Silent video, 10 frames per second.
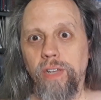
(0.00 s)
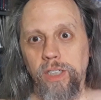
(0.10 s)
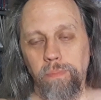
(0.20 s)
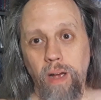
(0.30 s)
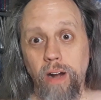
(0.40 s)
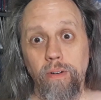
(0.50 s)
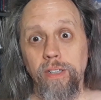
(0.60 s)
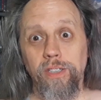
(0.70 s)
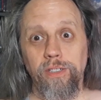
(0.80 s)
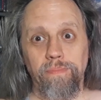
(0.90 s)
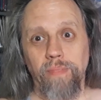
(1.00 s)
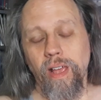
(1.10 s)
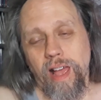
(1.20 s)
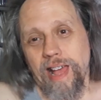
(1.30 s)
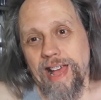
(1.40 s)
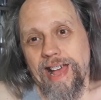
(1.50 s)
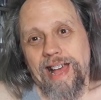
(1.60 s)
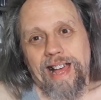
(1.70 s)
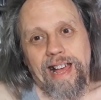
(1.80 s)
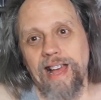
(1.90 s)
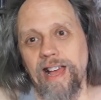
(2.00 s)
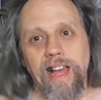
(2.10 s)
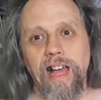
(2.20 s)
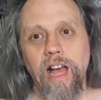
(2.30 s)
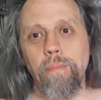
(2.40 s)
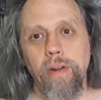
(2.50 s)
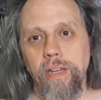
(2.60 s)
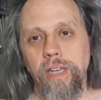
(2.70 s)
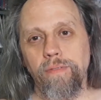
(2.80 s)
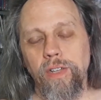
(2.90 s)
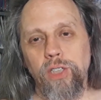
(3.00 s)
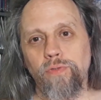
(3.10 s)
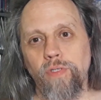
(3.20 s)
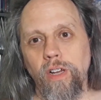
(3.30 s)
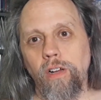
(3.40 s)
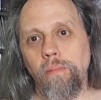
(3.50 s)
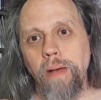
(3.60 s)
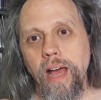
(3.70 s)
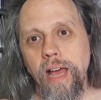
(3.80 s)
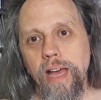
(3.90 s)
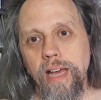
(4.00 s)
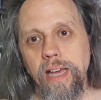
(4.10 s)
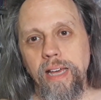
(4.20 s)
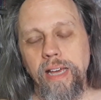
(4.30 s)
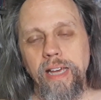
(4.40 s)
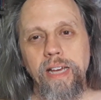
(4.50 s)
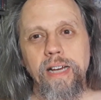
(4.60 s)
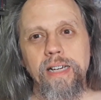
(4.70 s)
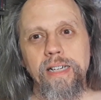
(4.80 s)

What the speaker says: these pirates, I'm going to give this film a